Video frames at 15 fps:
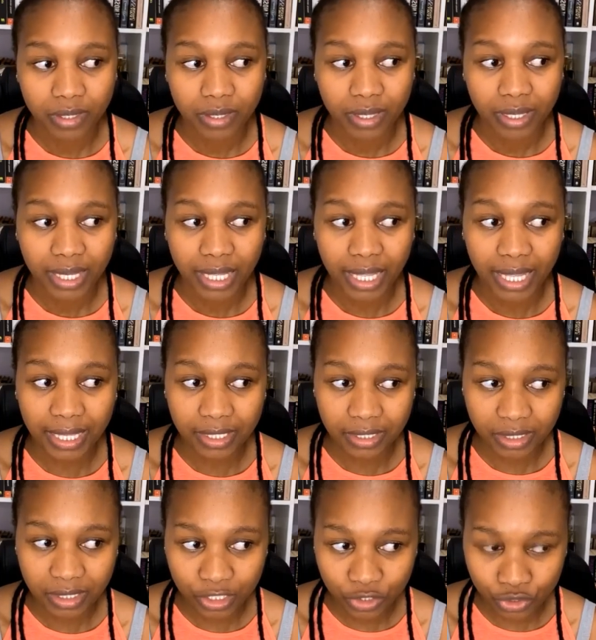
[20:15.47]
And
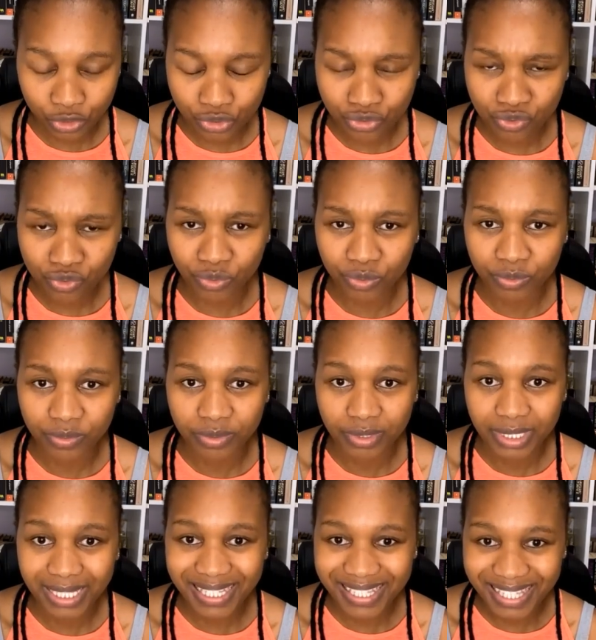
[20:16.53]
it's true.
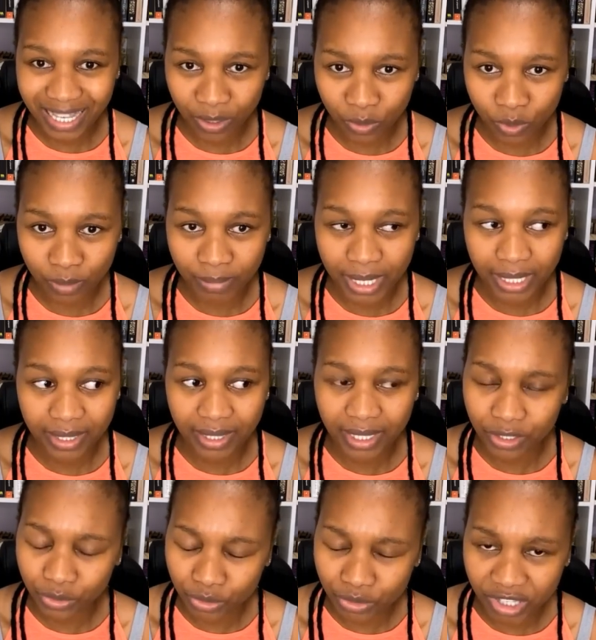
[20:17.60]
Izangoma, they do
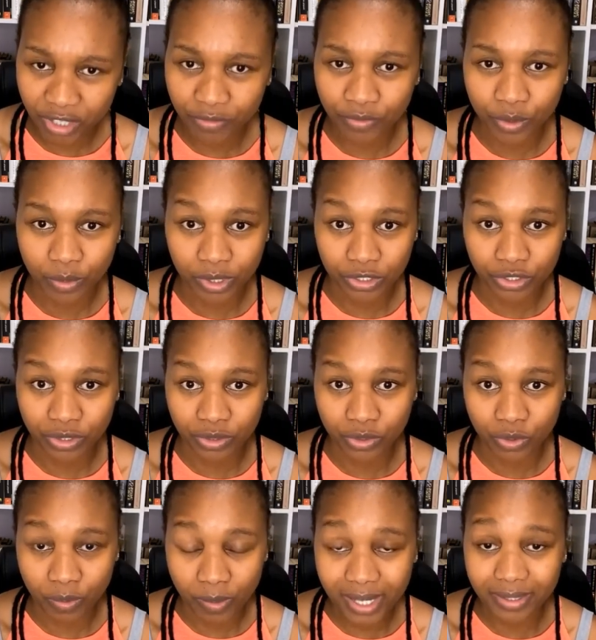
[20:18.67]
give you what you
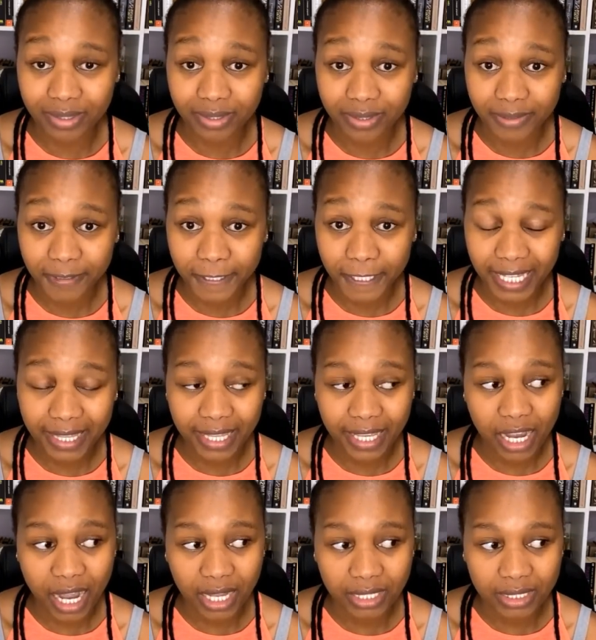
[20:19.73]
want. And they
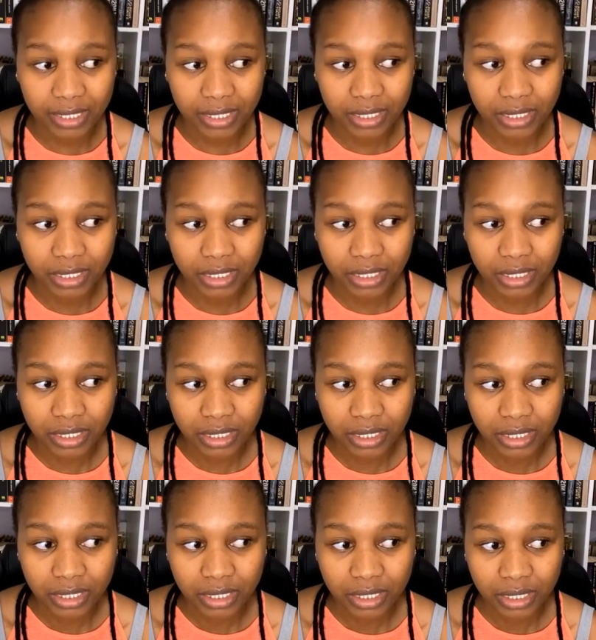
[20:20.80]
can't,
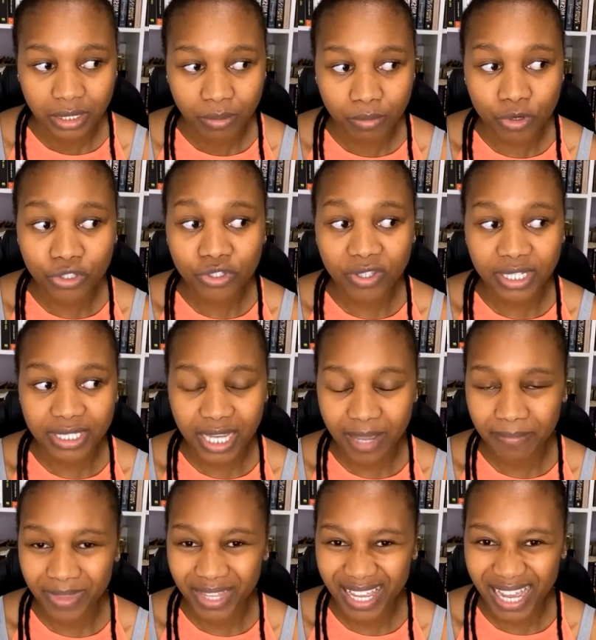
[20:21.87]
most of the time, they
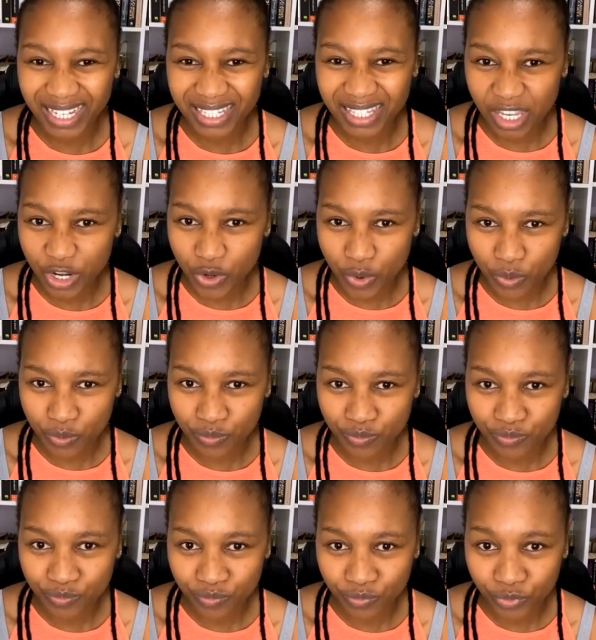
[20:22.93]
can't say no
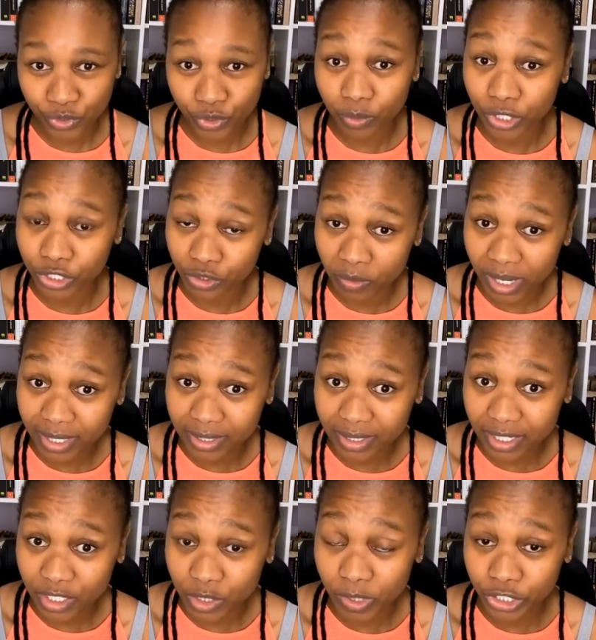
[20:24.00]
to what you want. It's
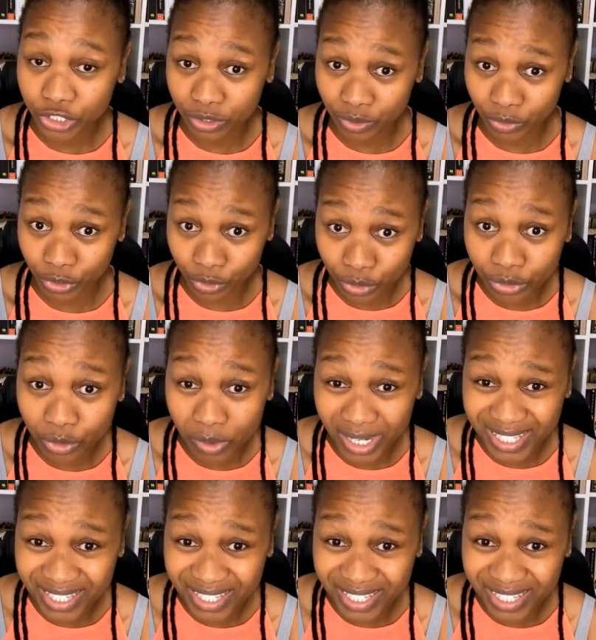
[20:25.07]
what you're requesting.